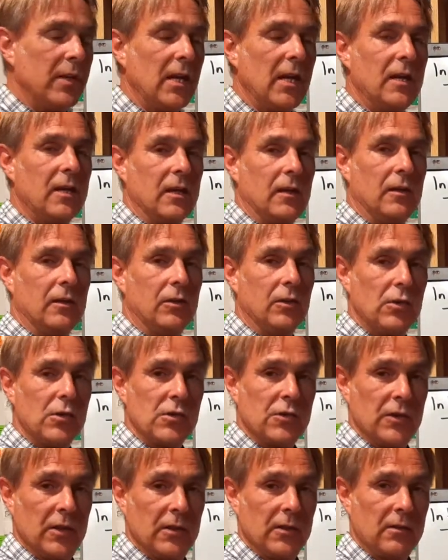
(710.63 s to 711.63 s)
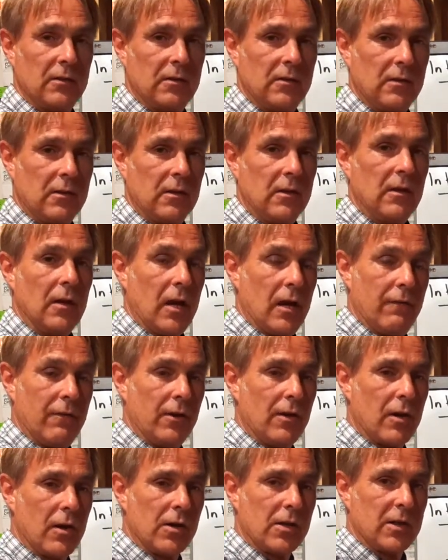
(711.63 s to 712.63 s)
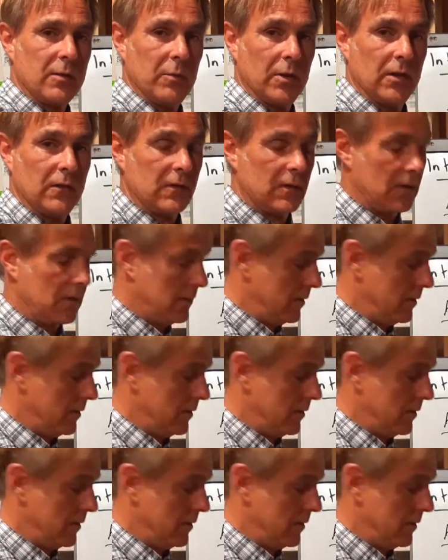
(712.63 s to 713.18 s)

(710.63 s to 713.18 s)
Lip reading: a conclusion of an argument.